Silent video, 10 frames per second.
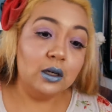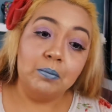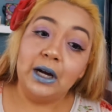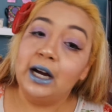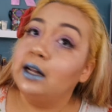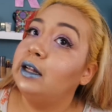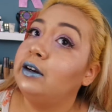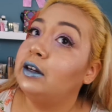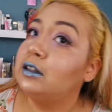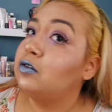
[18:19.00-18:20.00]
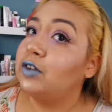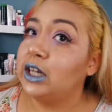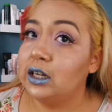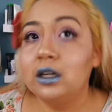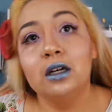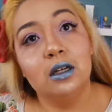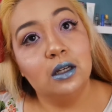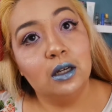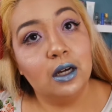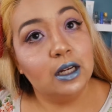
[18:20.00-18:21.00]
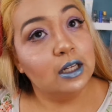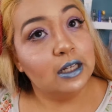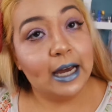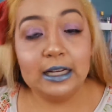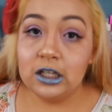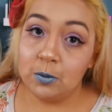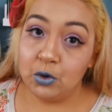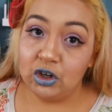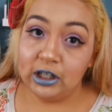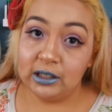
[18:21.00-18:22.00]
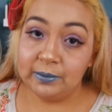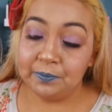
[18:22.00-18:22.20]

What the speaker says: My highlighter has faded. I need to add some more.